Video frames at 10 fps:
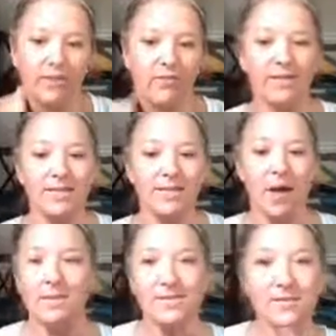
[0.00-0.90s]
So for myself,
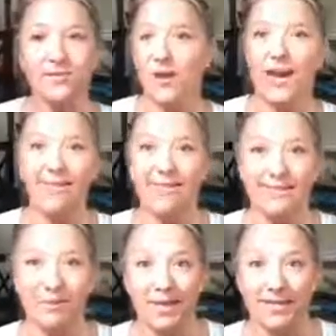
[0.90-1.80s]
I'm just going to use a triathlon as
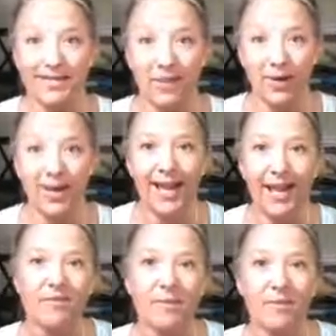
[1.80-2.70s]
a basic thing, How
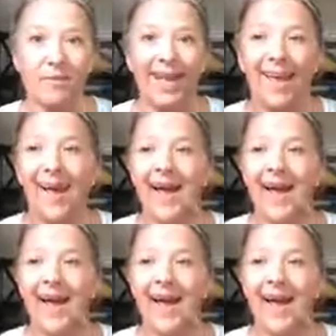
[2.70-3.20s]
did it affect me every day?